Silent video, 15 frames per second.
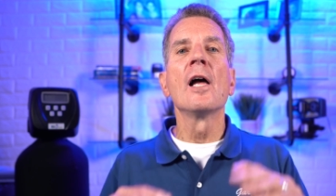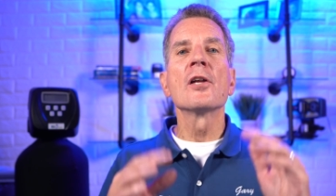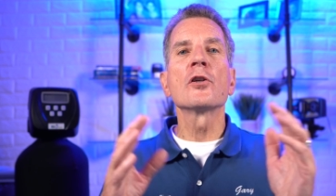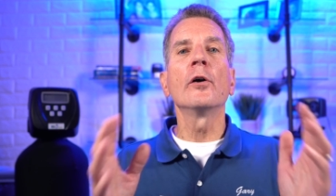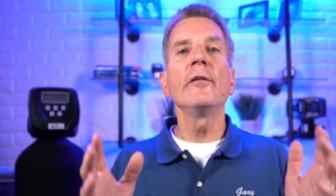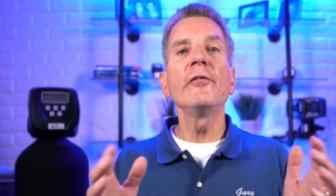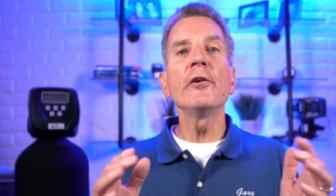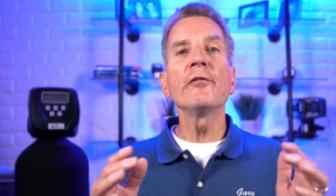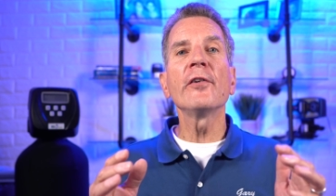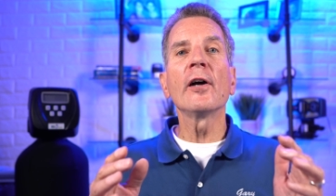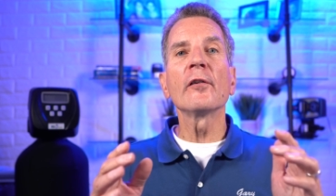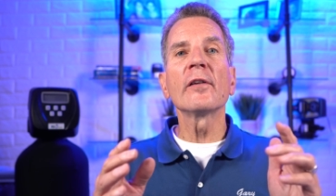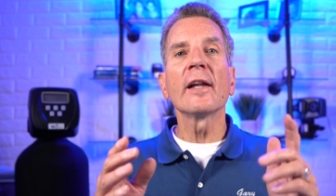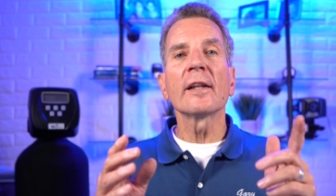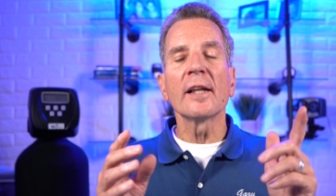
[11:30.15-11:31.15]
So if you
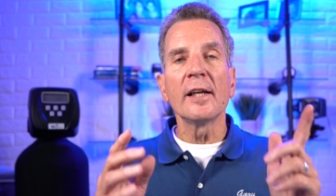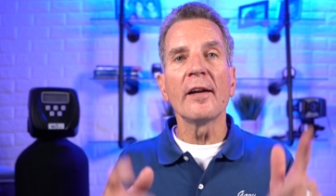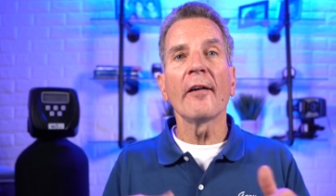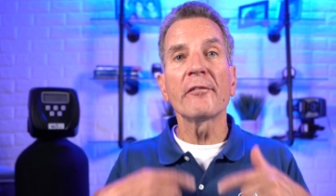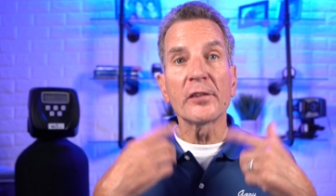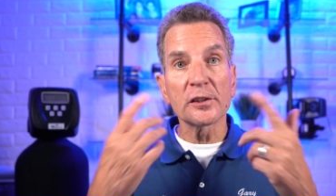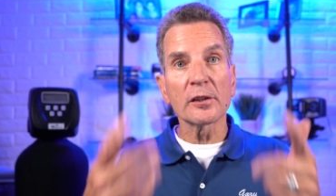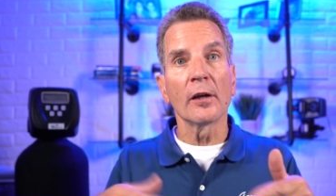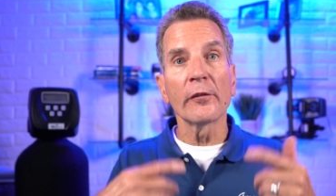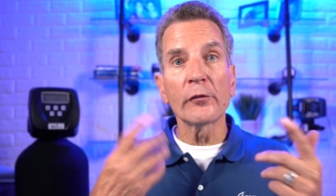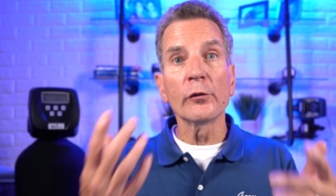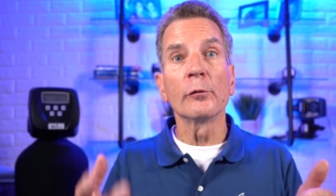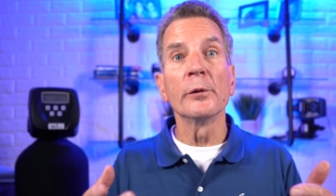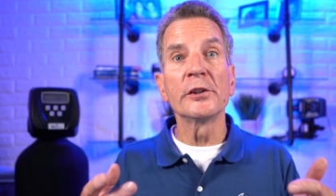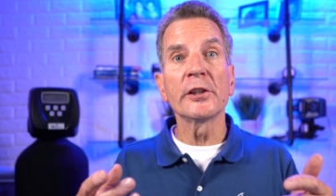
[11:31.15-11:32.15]
found that after it's gone
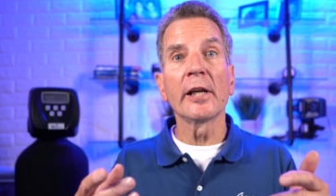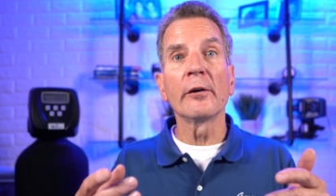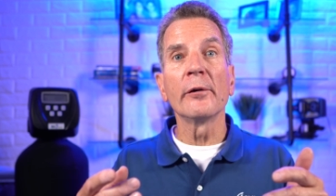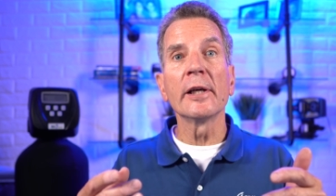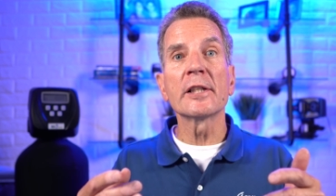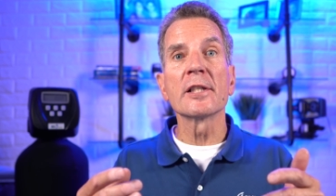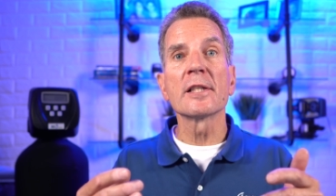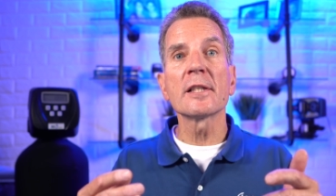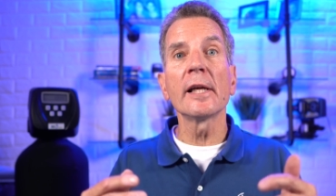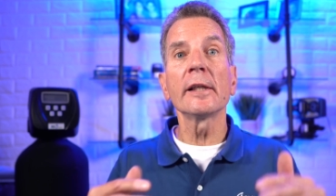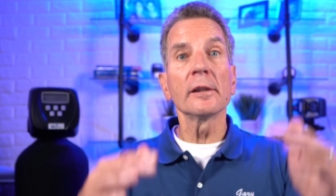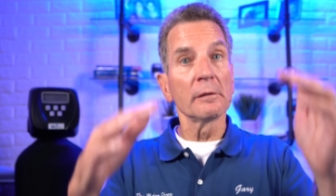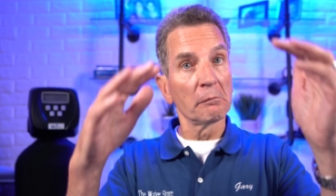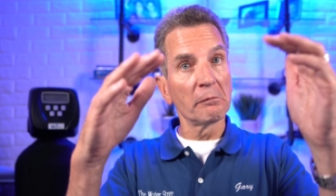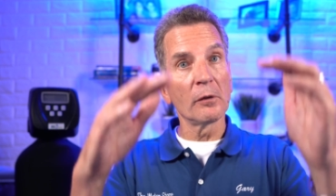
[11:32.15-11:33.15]
through a regeneration
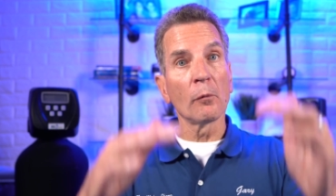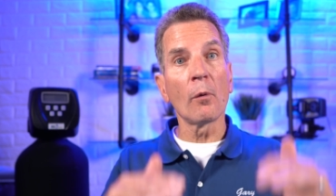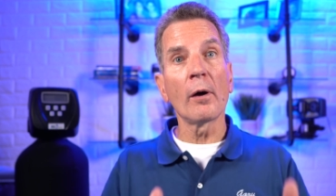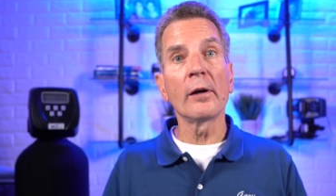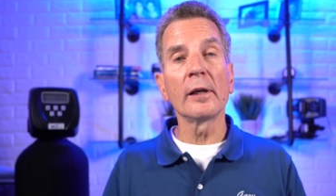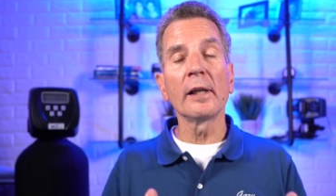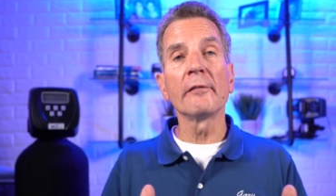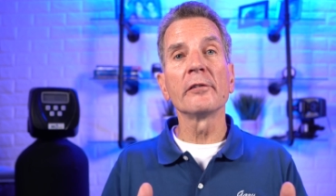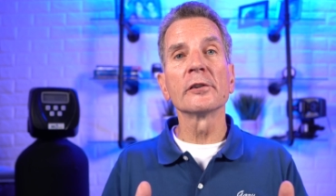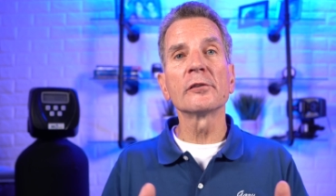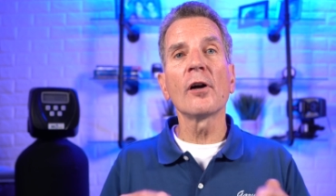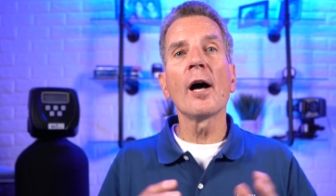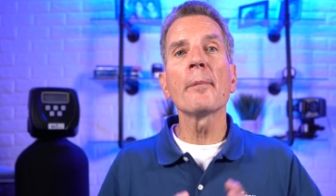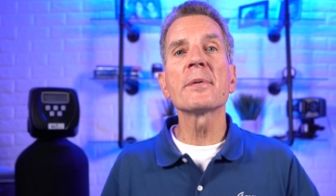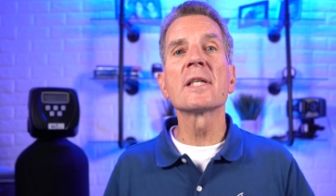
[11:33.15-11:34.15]
cycle, the water level
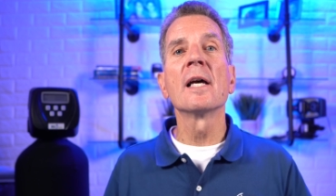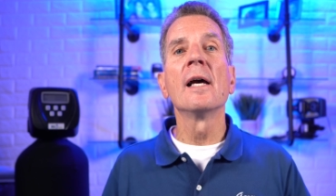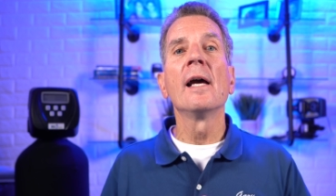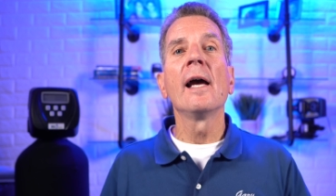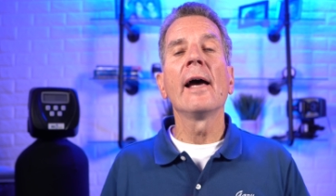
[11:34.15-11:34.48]
drops,